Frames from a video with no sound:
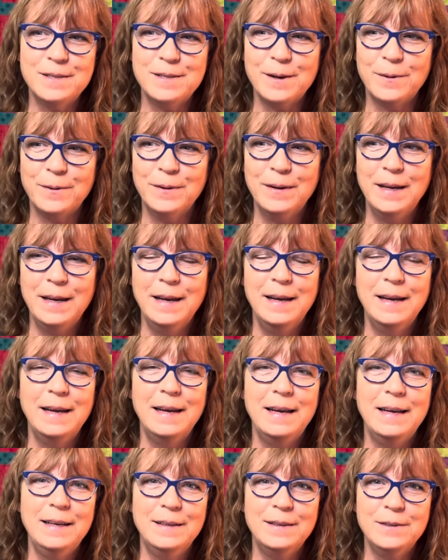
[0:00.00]
So
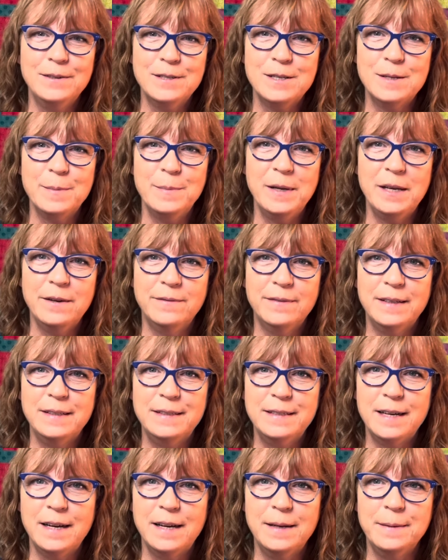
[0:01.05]
it looks to be a fun
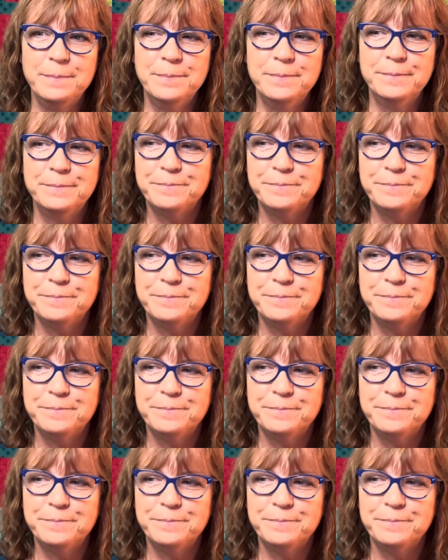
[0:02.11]
time.